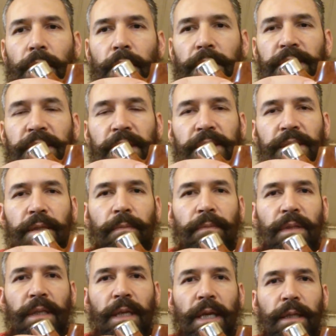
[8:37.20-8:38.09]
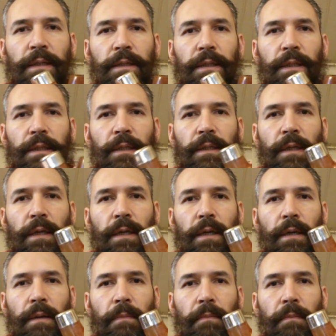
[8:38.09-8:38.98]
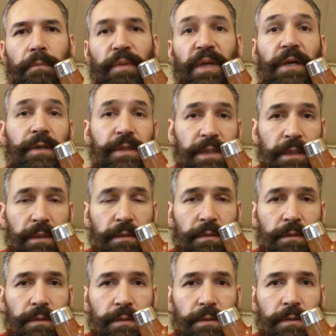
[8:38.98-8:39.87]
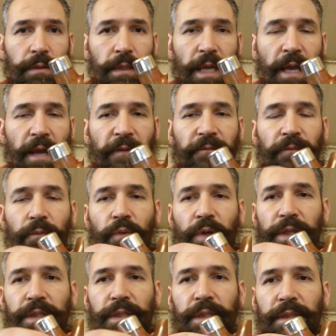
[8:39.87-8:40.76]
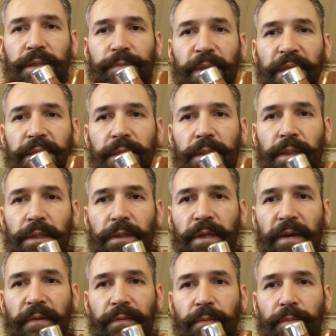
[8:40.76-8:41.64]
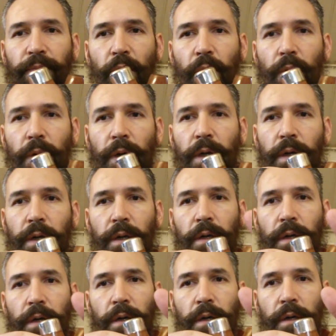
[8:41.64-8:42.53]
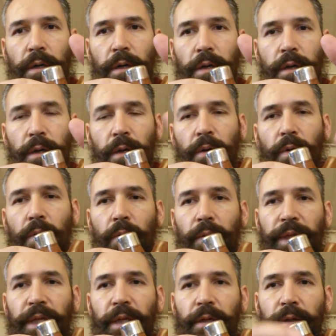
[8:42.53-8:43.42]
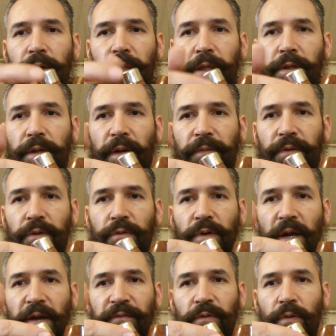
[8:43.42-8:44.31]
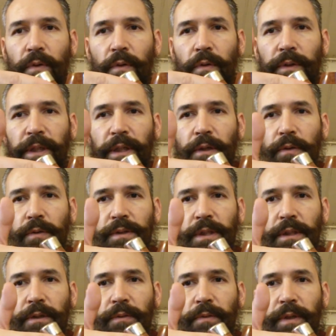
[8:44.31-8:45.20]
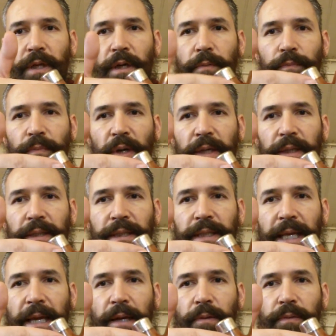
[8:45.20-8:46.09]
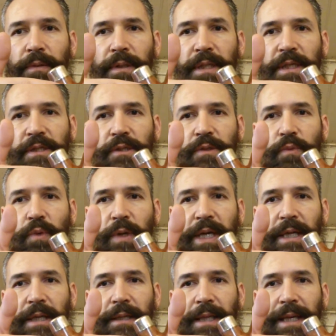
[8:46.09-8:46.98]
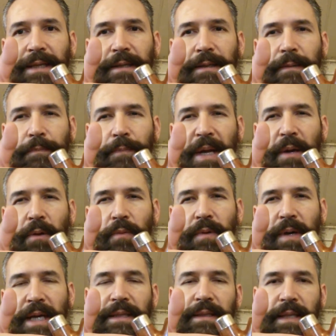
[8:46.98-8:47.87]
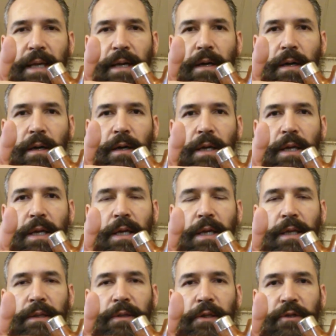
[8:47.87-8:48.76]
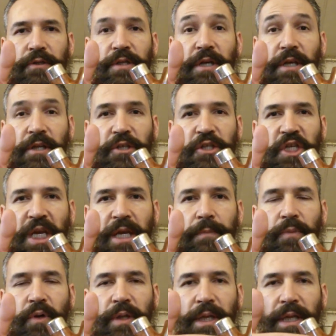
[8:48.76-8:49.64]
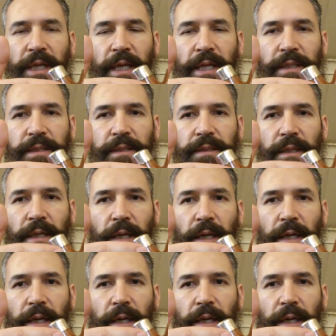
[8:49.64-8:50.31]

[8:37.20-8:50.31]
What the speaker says: system that the Petersons have, which is basically you have the bore hole here, and then you have the draft hole that goes in through there. But down this way, like about right there, there's another chamber that gets,